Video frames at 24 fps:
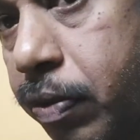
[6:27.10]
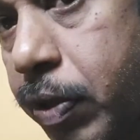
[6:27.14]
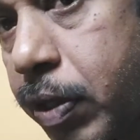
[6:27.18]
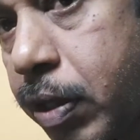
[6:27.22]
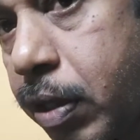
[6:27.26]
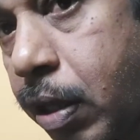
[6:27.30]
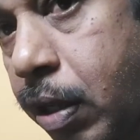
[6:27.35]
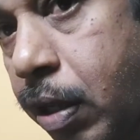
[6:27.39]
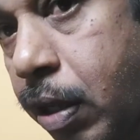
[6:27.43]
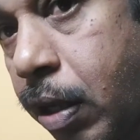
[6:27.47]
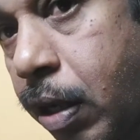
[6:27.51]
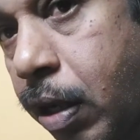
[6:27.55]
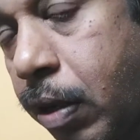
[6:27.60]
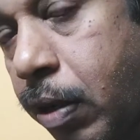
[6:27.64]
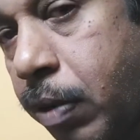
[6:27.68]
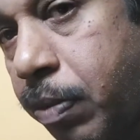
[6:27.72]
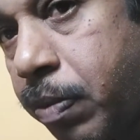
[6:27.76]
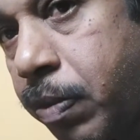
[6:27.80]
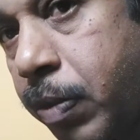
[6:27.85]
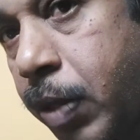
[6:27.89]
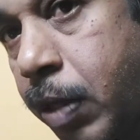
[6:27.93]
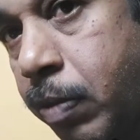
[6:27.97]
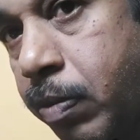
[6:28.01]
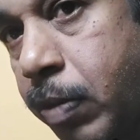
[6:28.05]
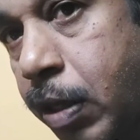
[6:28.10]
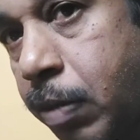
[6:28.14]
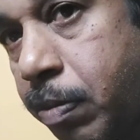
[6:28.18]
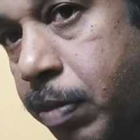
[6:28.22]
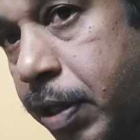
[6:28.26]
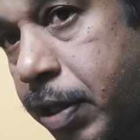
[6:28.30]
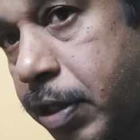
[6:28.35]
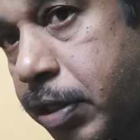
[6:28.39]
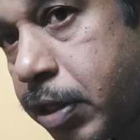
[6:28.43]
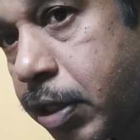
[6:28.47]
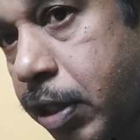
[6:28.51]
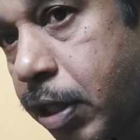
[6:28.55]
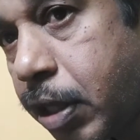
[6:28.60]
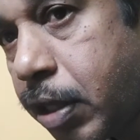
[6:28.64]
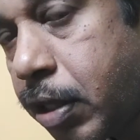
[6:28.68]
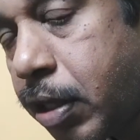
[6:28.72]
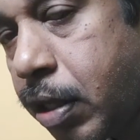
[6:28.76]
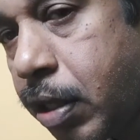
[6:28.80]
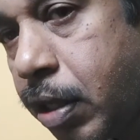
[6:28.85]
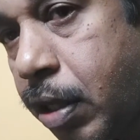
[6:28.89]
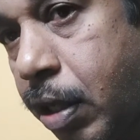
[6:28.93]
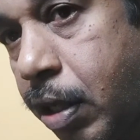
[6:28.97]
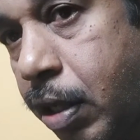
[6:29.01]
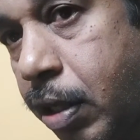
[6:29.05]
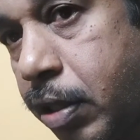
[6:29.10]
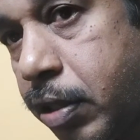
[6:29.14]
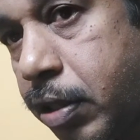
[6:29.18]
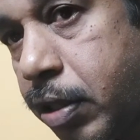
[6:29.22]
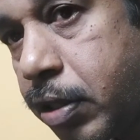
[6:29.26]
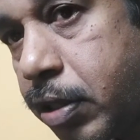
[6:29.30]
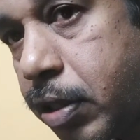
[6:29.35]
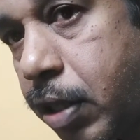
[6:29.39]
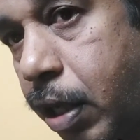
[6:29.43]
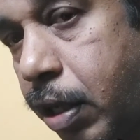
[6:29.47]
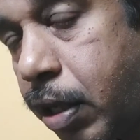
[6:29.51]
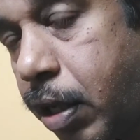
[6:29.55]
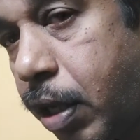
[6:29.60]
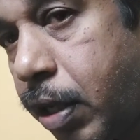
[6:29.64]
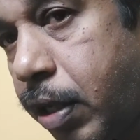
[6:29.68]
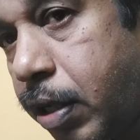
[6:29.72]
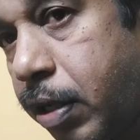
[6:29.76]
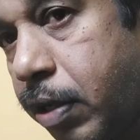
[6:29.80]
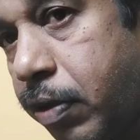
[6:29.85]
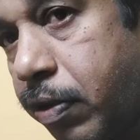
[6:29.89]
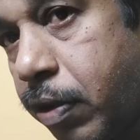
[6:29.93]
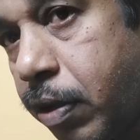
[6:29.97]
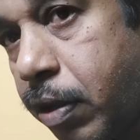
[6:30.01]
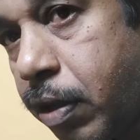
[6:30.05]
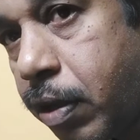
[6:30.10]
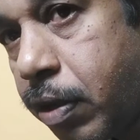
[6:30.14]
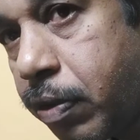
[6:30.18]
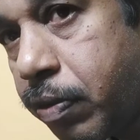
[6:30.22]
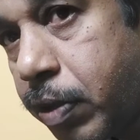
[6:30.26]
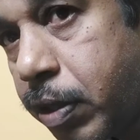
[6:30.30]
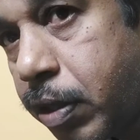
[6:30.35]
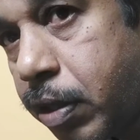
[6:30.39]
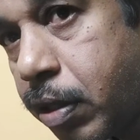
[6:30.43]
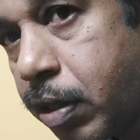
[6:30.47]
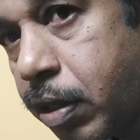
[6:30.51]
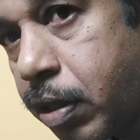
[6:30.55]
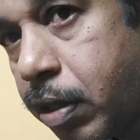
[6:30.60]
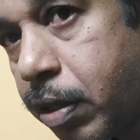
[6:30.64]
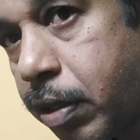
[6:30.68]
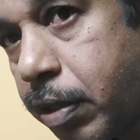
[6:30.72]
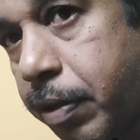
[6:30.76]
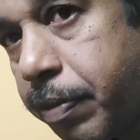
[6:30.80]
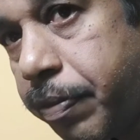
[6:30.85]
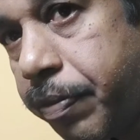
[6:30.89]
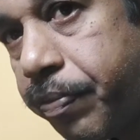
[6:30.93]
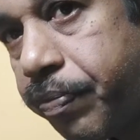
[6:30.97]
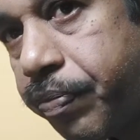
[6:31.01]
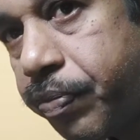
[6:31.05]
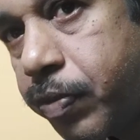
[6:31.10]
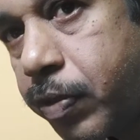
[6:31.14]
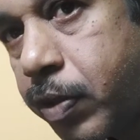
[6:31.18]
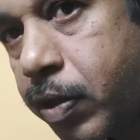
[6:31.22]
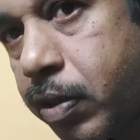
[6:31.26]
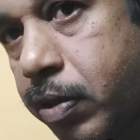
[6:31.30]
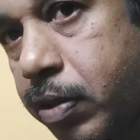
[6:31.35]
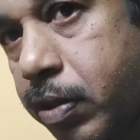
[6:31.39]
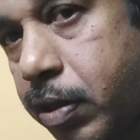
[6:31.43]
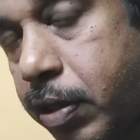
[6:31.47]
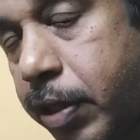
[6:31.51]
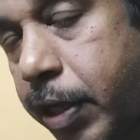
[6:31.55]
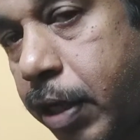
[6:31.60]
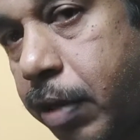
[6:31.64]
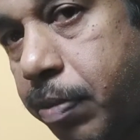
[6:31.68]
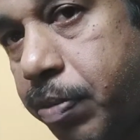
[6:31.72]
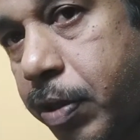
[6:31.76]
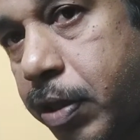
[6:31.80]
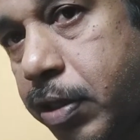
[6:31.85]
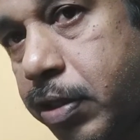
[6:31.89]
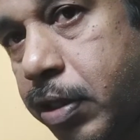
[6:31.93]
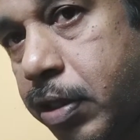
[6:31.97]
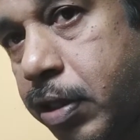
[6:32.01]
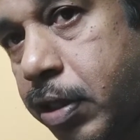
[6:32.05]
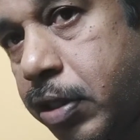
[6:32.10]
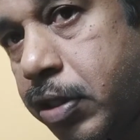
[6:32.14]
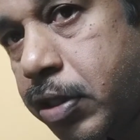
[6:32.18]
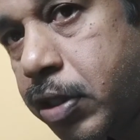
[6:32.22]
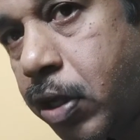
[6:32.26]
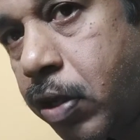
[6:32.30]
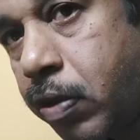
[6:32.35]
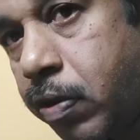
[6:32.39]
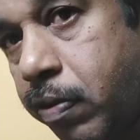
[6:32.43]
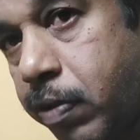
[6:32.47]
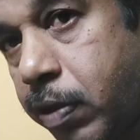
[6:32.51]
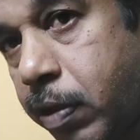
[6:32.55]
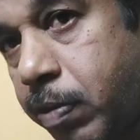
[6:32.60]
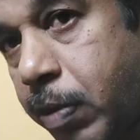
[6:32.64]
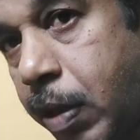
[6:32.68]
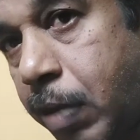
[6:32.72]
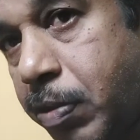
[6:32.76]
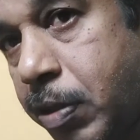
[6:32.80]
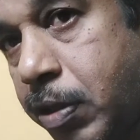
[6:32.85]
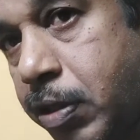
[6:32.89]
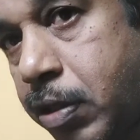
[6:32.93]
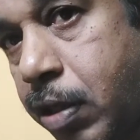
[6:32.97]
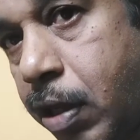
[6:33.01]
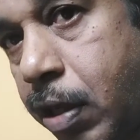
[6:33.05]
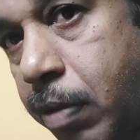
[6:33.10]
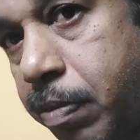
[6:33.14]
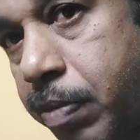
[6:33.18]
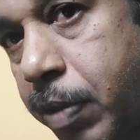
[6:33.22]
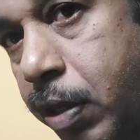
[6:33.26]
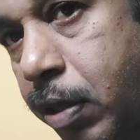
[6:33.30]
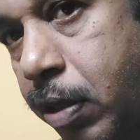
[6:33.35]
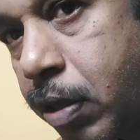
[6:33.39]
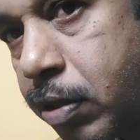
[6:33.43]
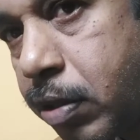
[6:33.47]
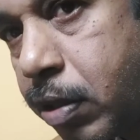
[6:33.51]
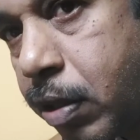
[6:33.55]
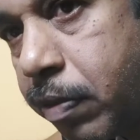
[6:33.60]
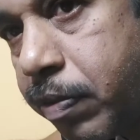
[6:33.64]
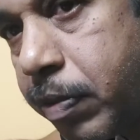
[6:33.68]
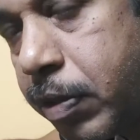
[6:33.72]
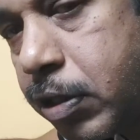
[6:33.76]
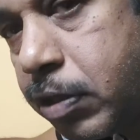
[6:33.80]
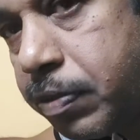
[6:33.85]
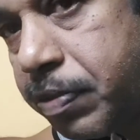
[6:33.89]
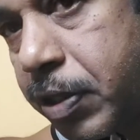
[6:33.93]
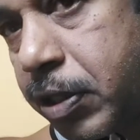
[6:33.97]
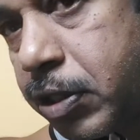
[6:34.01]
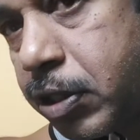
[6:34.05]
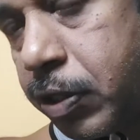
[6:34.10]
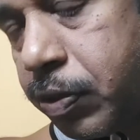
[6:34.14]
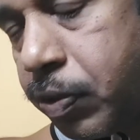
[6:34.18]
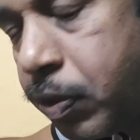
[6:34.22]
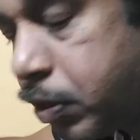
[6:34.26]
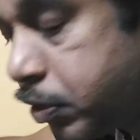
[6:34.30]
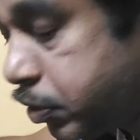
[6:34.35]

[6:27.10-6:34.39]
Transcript: with a minimal budget, this I got it with 10% discount from Amazon because of this festival